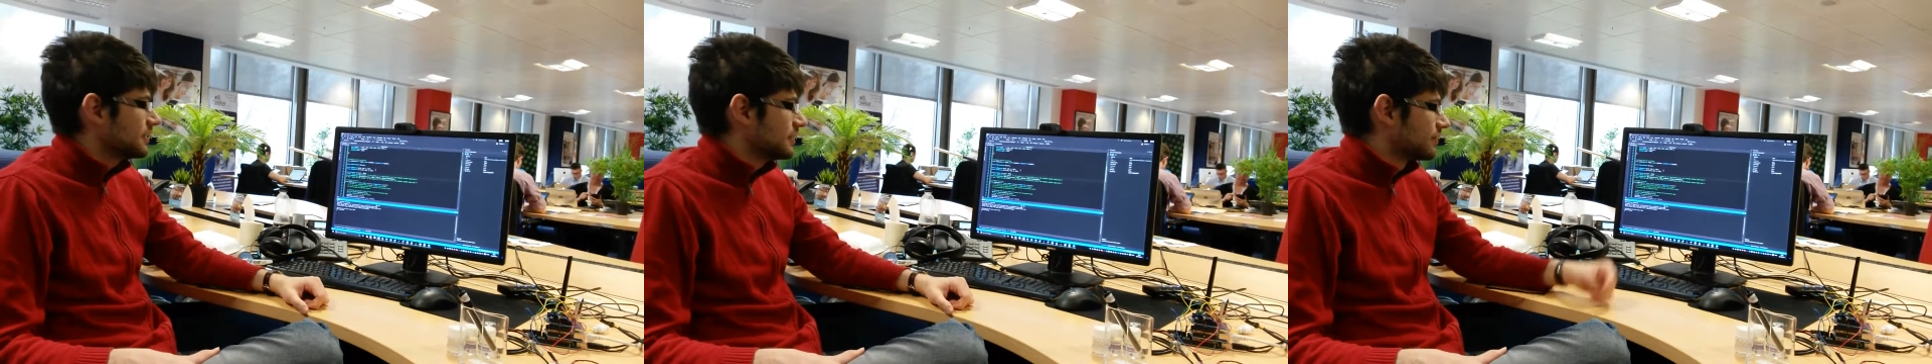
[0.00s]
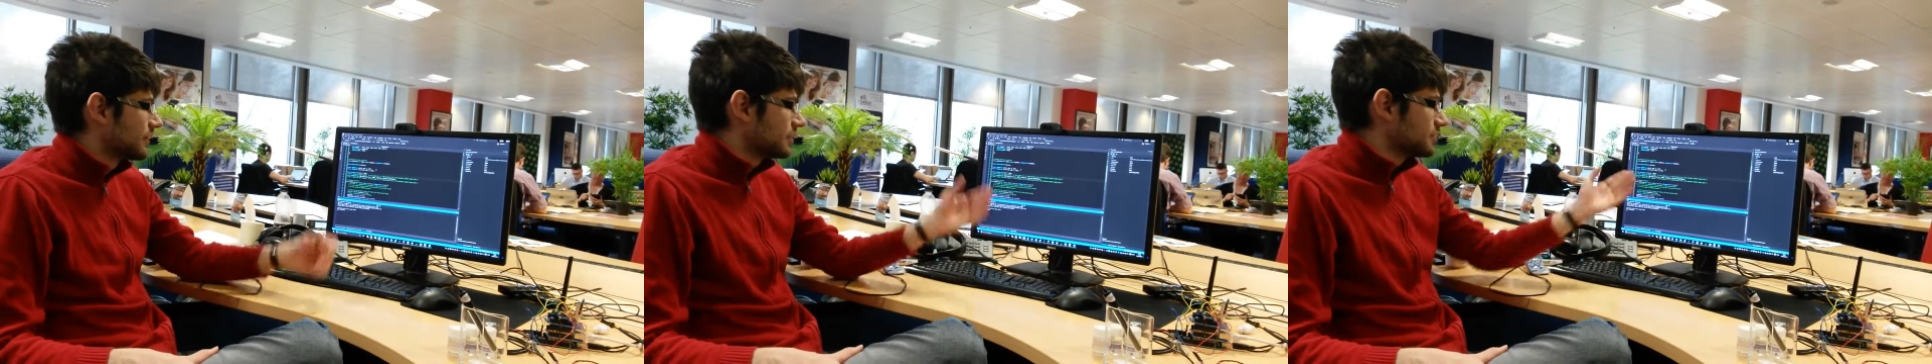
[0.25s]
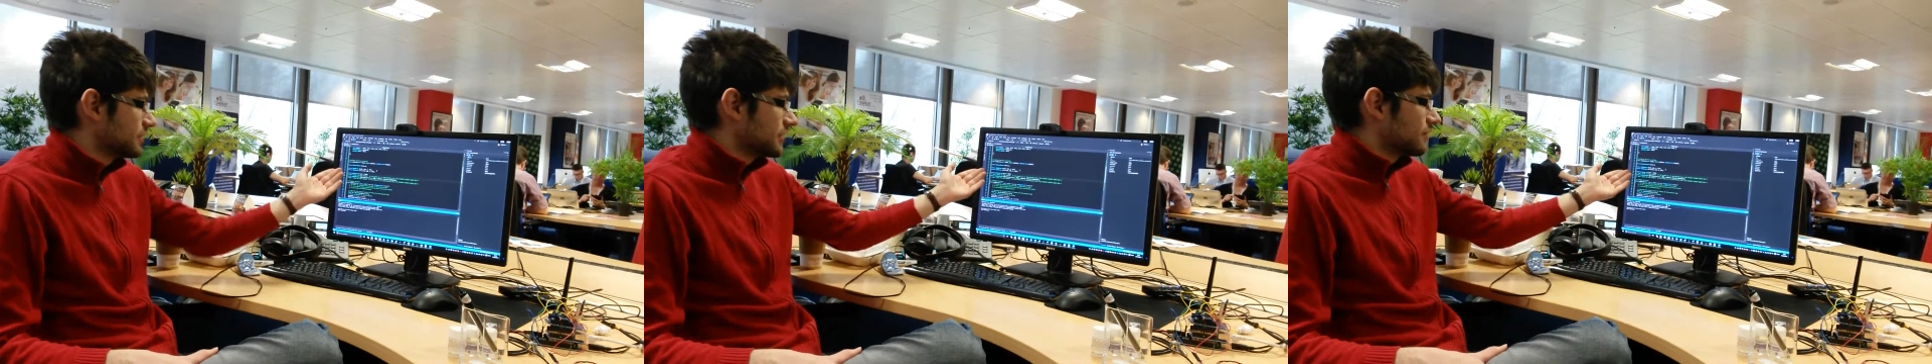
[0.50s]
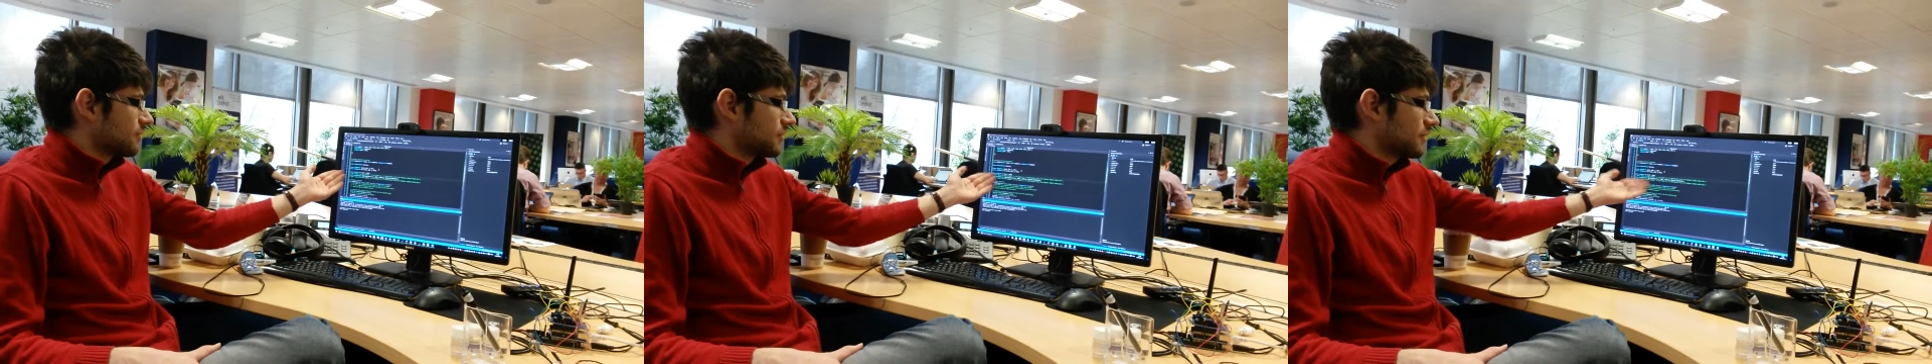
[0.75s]

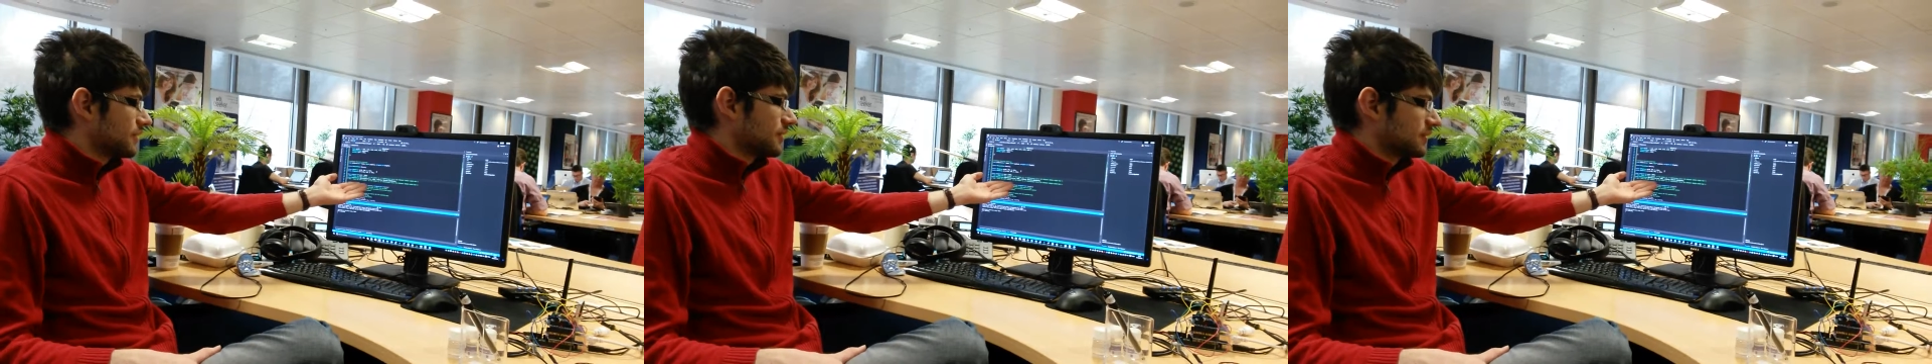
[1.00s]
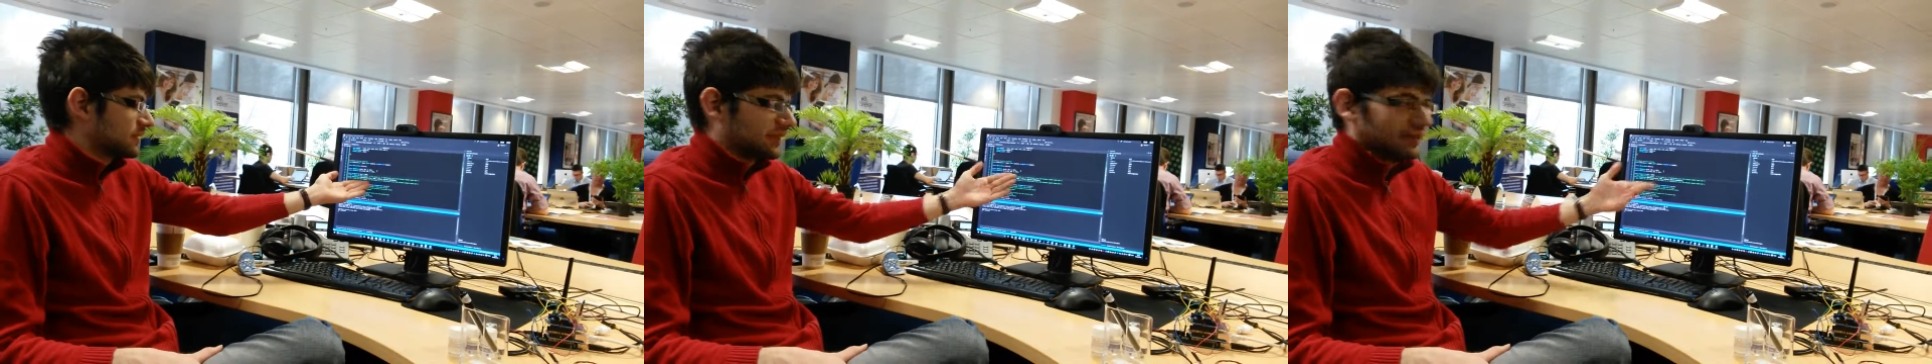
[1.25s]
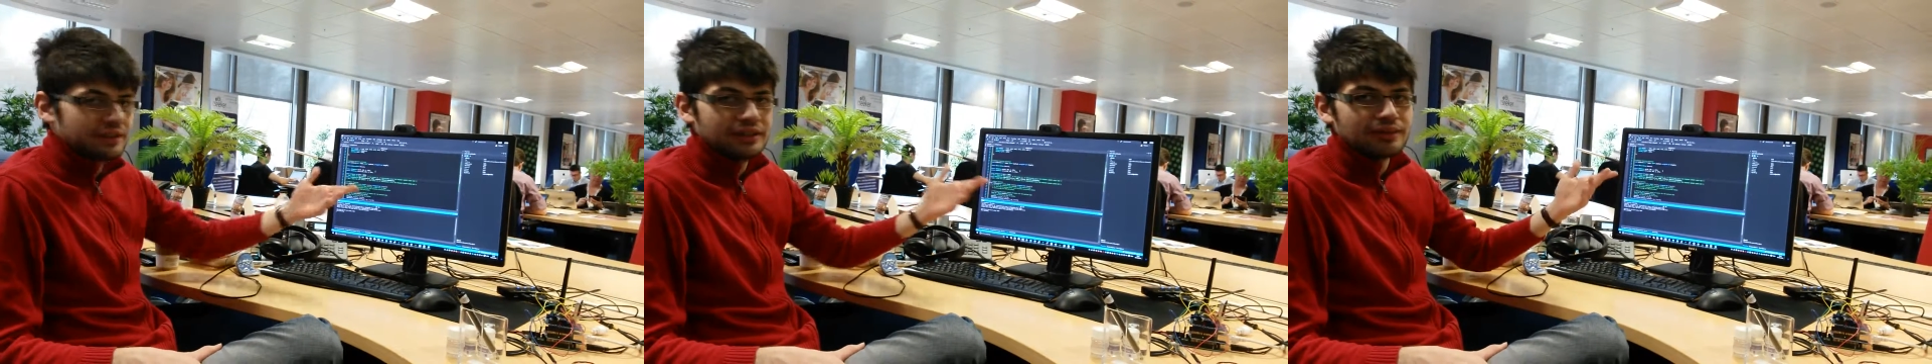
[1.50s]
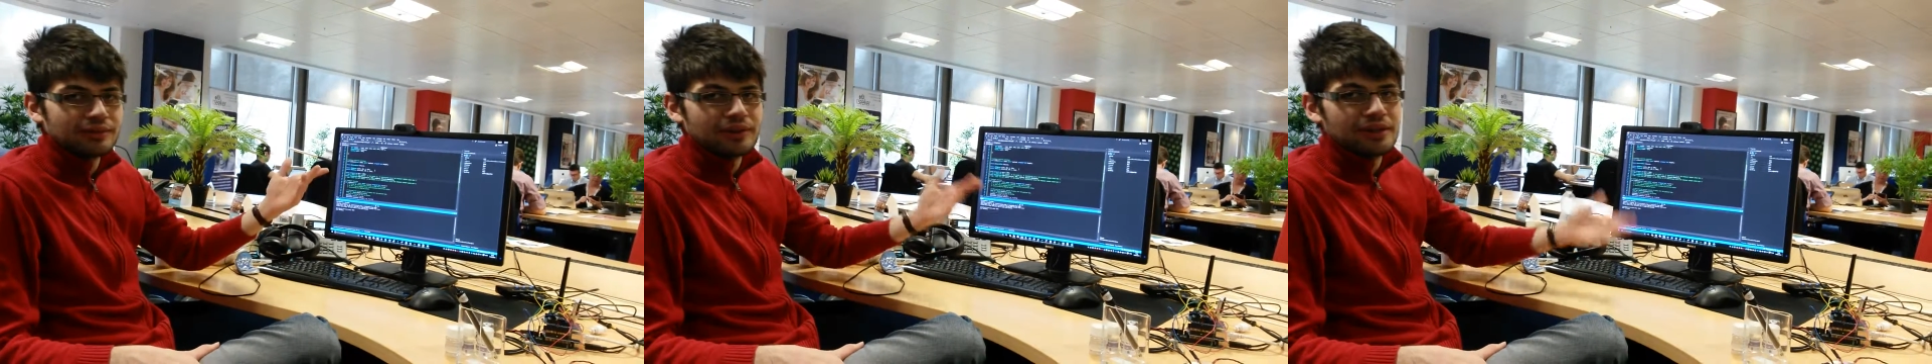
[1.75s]
If I put the constant there,
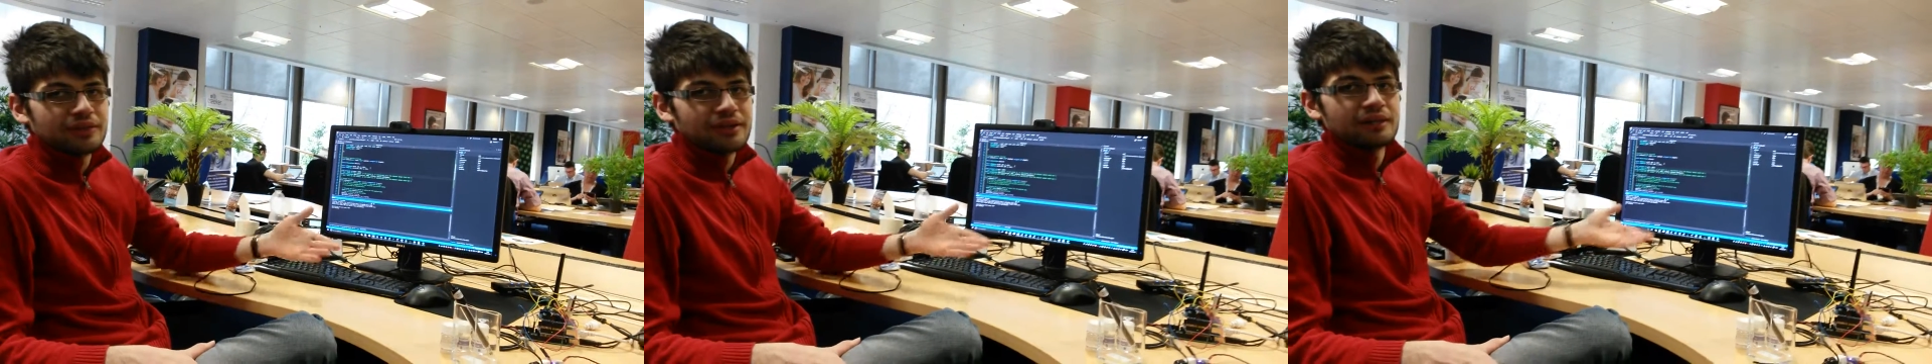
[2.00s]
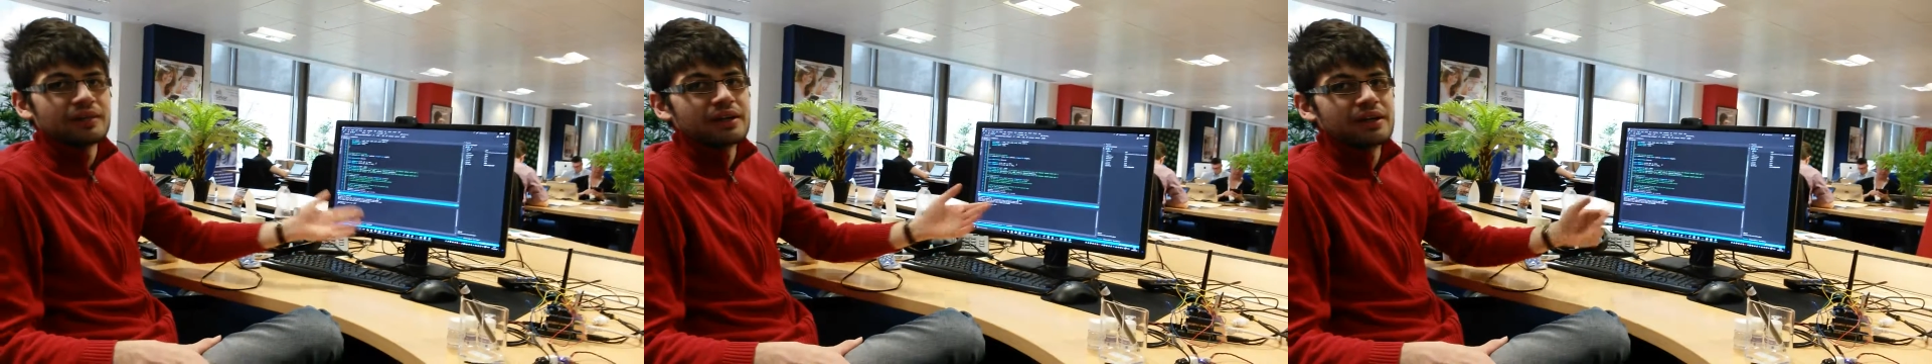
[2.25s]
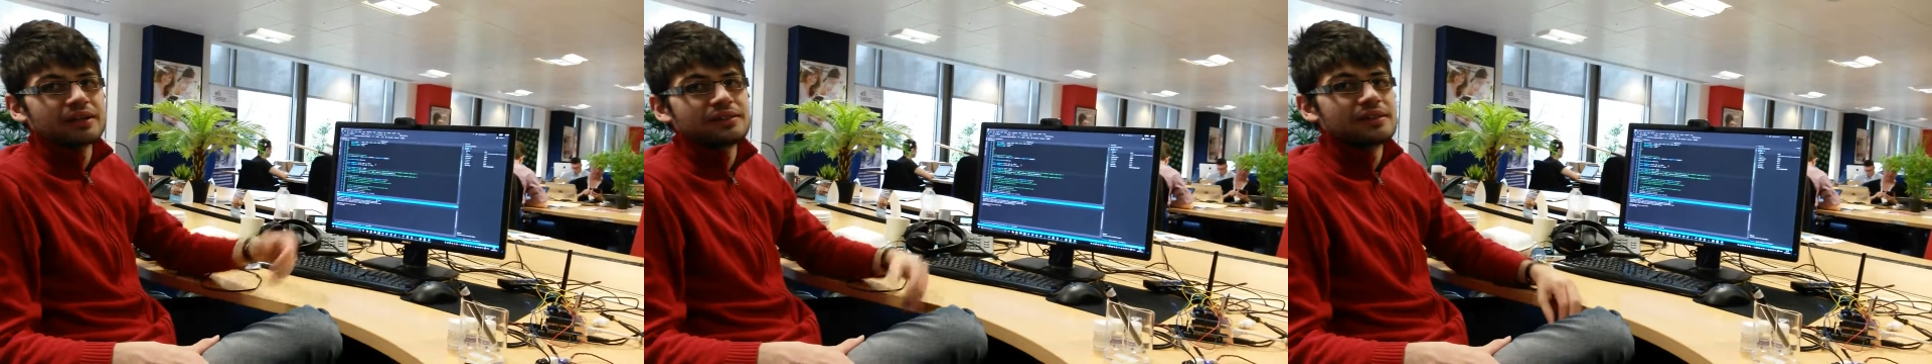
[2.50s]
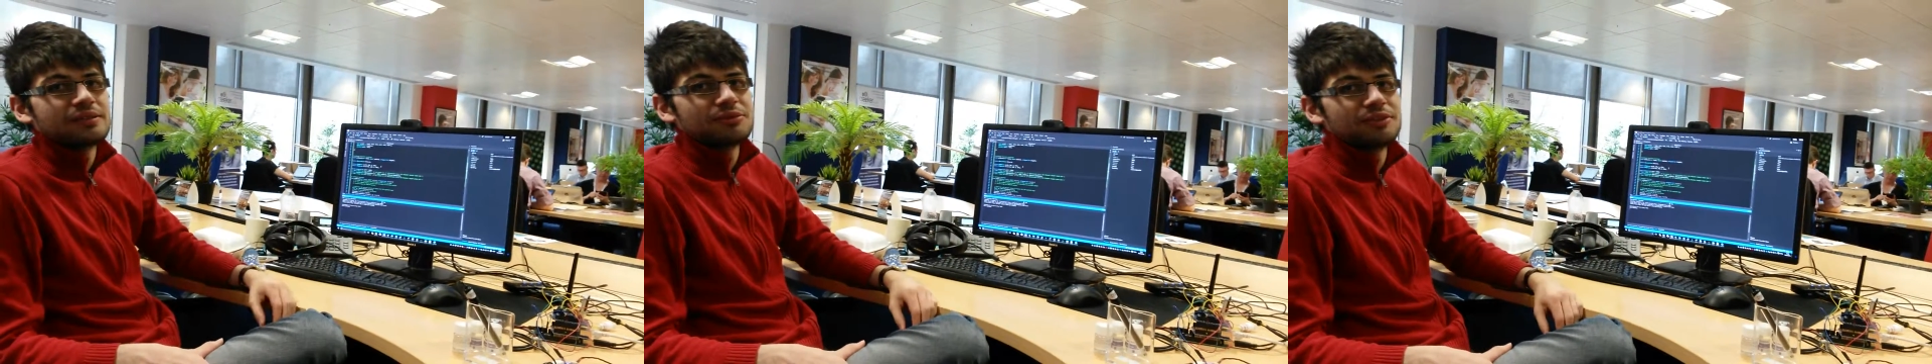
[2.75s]
it will never ever connect to
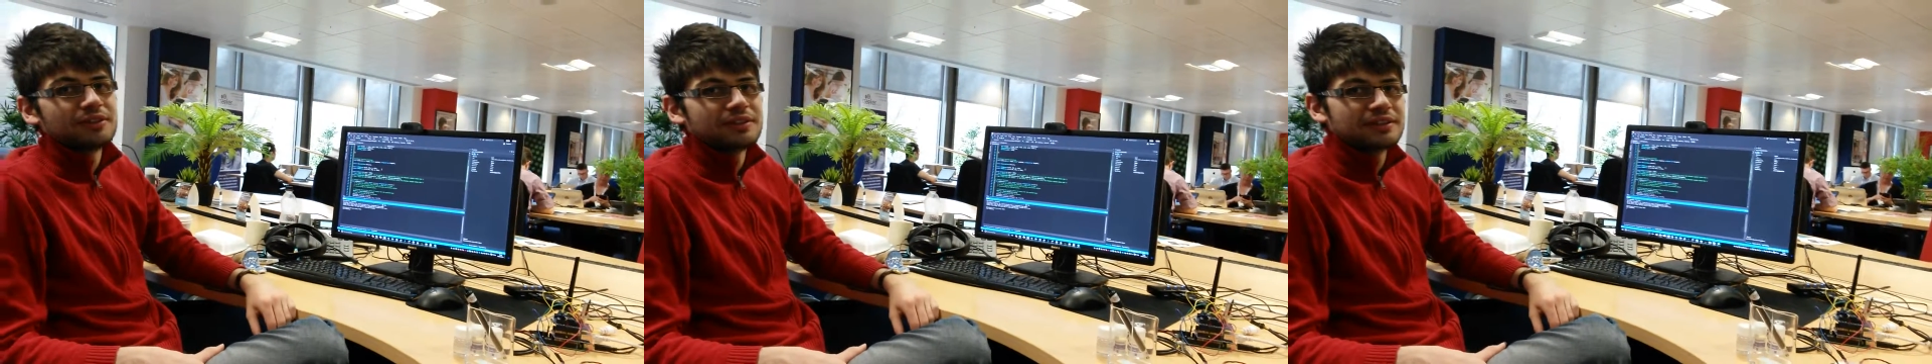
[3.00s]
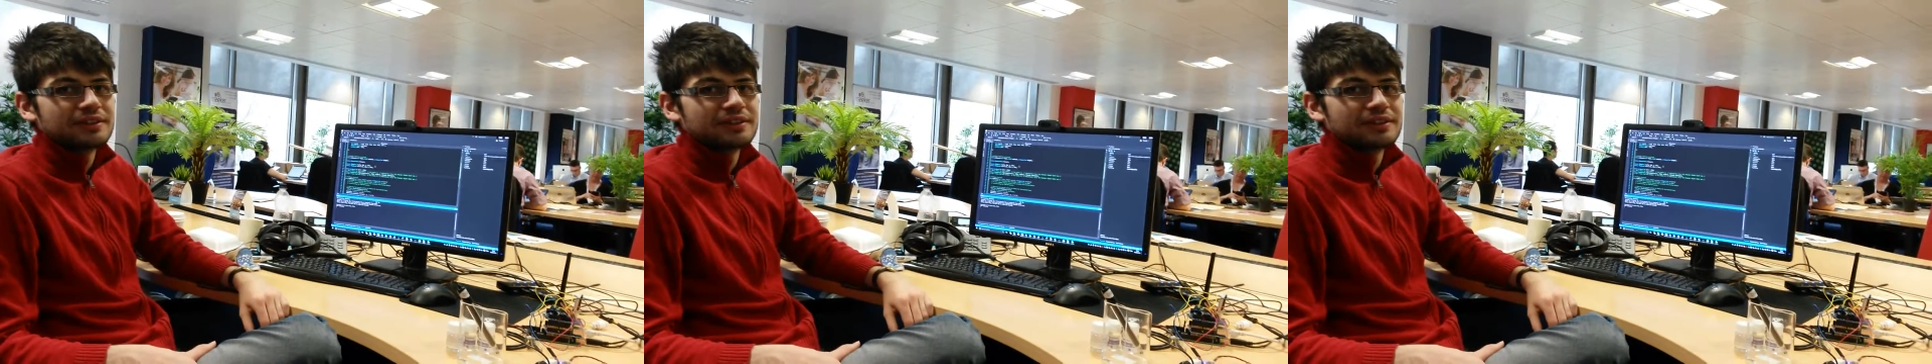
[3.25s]
the computer.